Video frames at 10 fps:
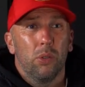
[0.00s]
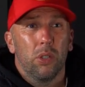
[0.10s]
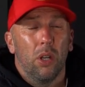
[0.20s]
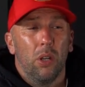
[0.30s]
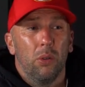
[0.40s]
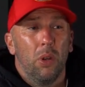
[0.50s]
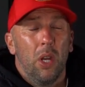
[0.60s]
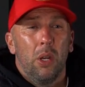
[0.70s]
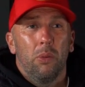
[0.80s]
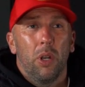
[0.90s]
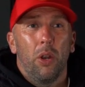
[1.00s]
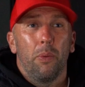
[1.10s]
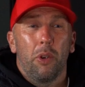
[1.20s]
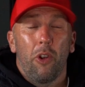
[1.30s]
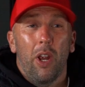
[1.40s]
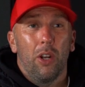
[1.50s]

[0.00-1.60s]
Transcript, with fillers: so we know that we create